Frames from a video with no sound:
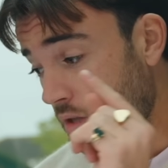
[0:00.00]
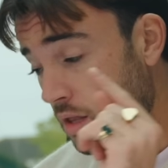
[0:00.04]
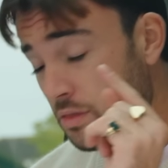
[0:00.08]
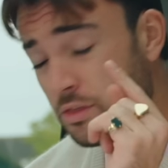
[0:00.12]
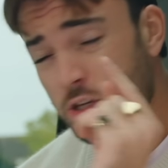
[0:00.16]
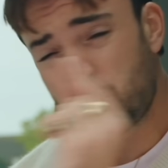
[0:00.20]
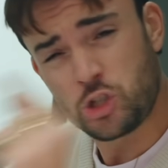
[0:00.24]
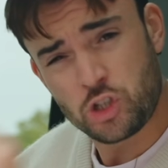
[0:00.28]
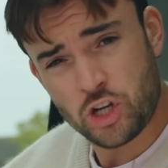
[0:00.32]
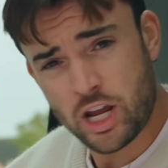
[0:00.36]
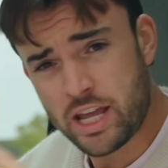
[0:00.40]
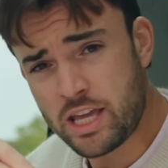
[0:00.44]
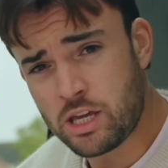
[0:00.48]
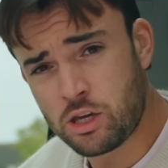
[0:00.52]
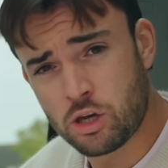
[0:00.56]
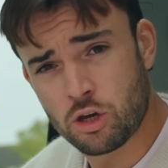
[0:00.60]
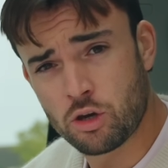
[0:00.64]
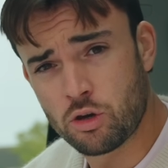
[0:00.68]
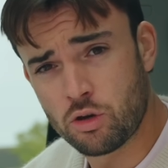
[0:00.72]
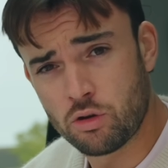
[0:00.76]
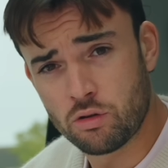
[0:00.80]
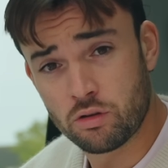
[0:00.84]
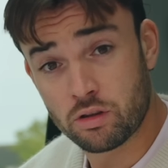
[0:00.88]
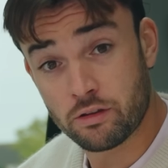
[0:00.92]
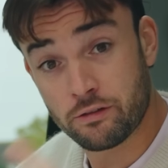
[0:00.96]
the
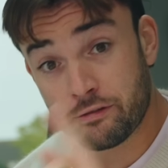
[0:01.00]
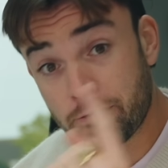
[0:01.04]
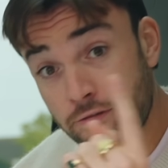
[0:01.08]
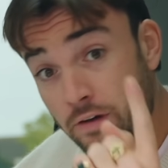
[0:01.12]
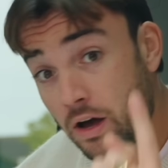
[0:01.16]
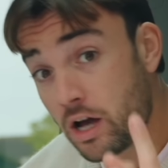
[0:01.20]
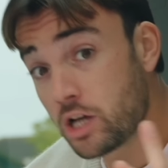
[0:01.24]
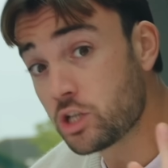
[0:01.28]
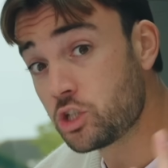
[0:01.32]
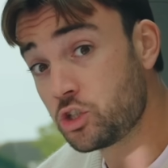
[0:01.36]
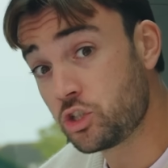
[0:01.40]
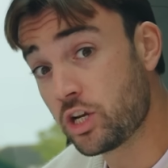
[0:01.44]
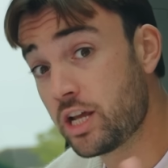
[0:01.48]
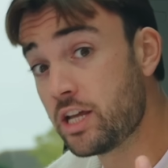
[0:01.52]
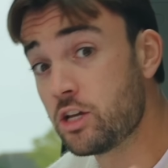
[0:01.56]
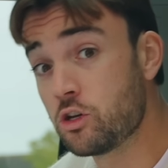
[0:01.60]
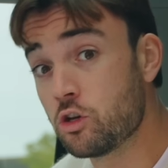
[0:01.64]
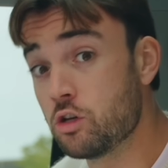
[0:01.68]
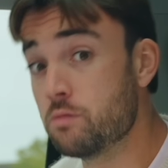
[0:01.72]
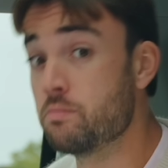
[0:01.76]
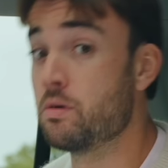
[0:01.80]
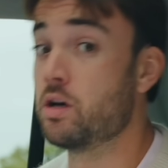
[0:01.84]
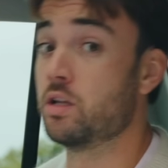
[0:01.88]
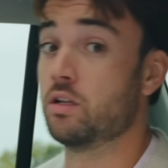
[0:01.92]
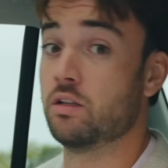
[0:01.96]
Jaecoo, the first
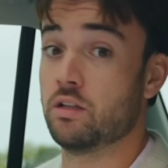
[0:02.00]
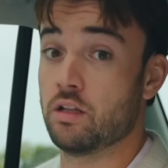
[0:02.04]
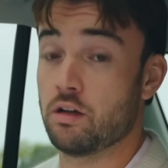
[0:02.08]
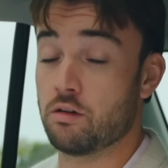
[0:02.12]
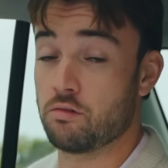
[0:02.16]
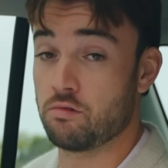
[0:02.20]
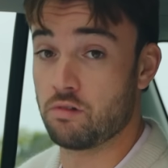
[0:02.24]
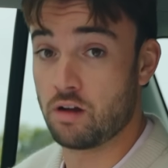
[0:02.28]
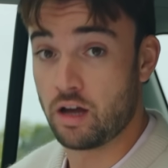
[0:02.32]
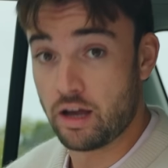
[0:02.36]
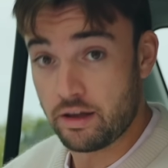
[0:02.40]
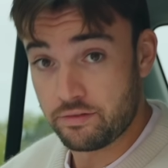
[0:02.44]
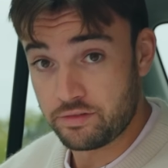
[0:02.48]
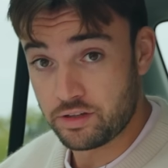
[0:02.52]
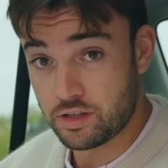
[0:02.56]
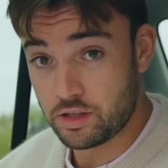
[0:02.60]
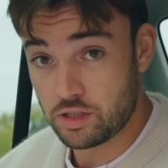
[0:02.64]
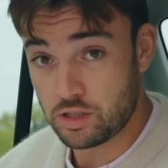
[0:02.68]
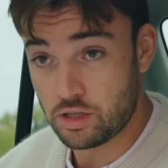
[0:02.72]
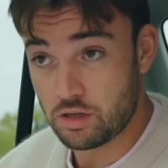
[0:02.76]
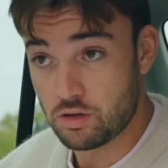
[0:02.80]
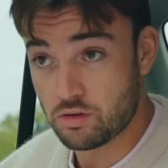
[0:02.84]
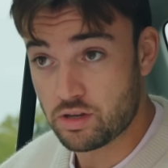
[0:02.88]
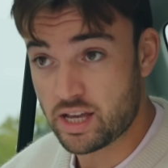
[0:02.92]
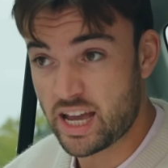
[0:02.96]
Jaecoo model that arrived in
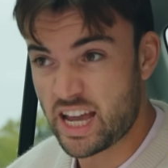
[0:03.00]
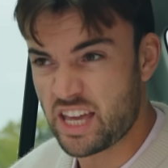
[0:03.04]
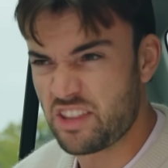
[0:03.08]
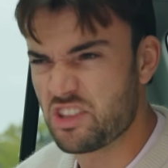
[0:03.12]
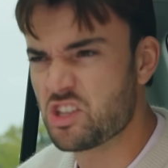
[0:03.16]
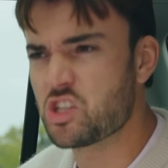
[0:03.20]
the UK,